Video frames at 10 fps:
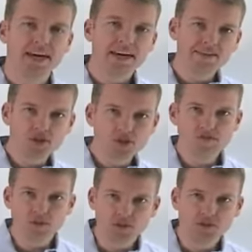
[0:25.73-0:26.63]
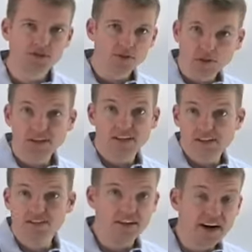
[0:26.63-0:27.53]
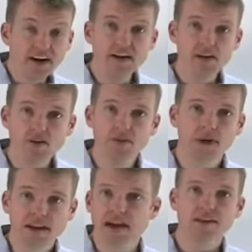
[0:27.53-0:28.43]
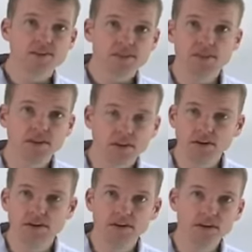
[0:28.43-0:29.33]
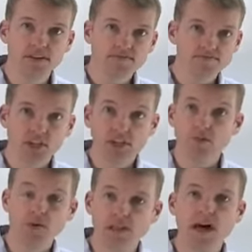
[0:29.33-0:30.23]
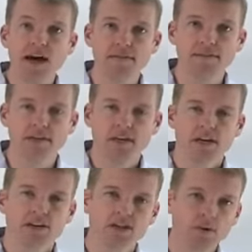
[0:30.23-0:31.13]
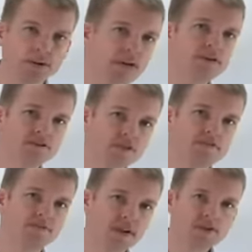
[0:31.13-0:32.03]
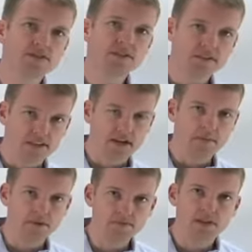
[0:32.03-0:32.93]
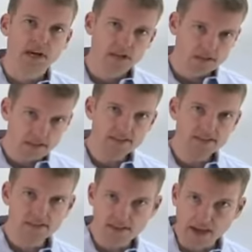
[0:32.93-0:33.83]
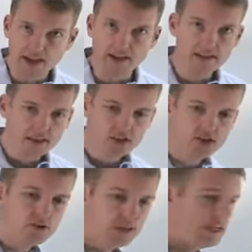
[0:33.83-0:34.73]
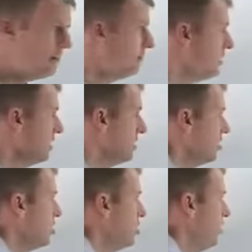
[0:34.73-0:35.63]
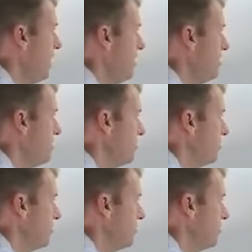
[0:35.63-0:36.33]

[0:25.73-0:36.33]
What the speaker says: it's useful to look at a scenario that might actually occur in your real life. So here's an example. Let's say that you live in the U.S.